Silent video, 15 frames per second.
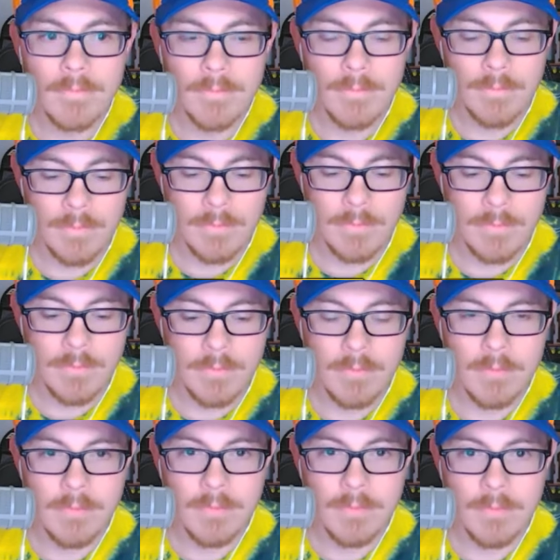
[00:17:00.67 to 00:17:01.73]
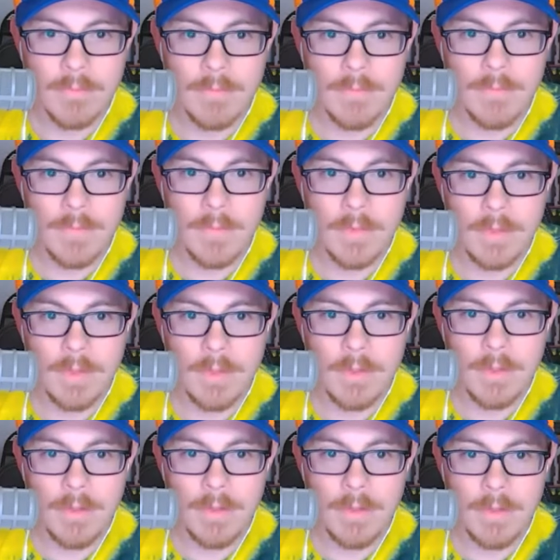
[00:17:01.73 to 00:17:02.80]

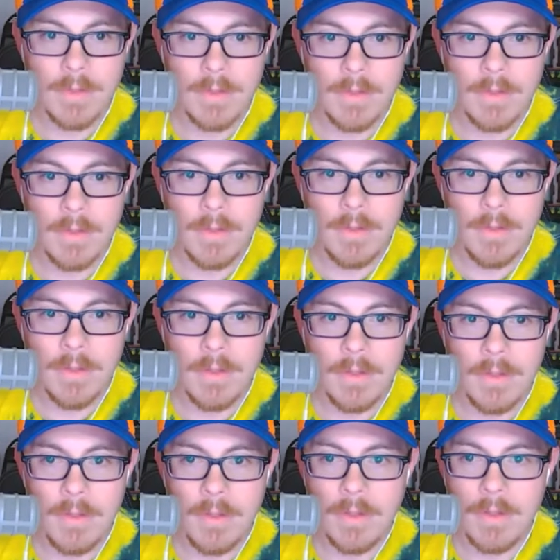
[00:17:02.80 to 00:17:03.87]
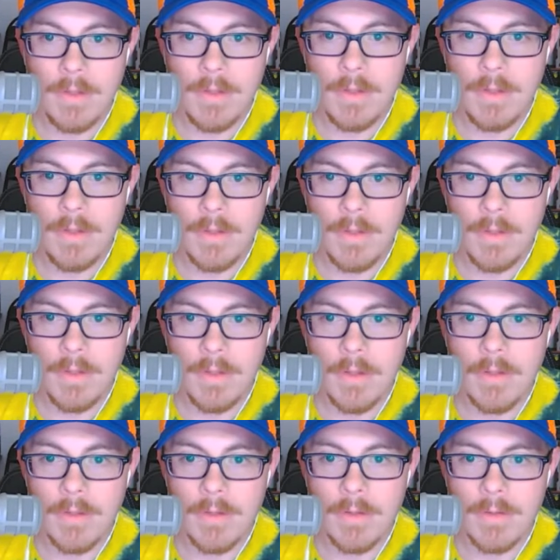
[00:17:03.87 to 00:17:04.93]

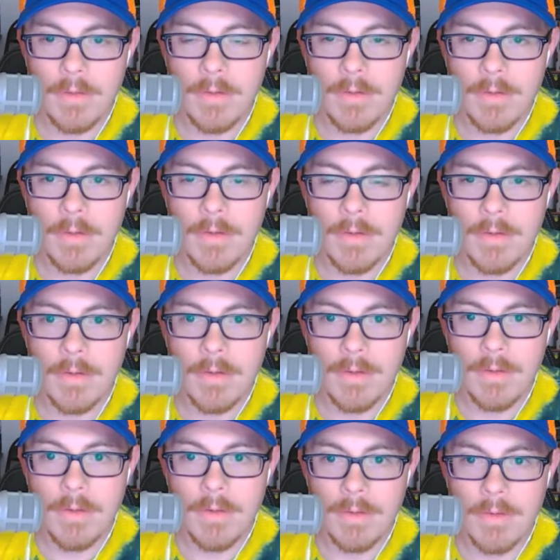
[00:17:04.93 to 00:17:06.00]
[no speech]